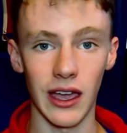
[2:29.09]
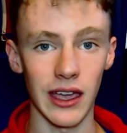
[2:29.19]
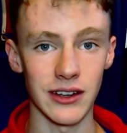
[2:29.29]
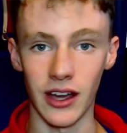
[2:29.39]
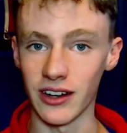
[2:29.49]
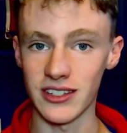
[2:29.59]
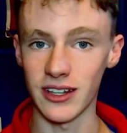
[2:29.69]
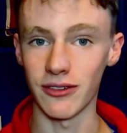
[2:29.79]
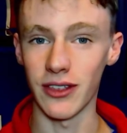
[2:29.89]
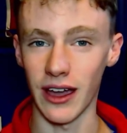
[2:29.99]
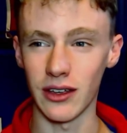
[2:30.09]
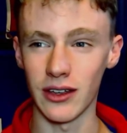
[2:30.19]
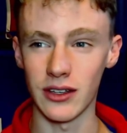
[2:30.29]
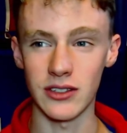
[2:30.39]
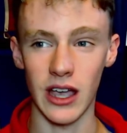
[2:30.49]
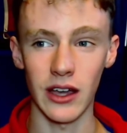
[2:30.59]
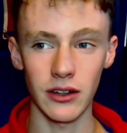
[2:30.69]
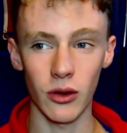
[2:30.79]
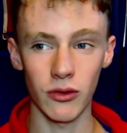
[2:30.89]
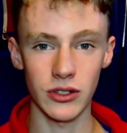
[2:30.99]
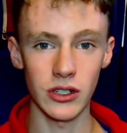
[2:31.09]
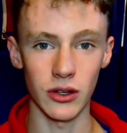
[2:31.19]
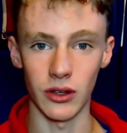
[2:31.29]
a ton of stuff that is handed over to you,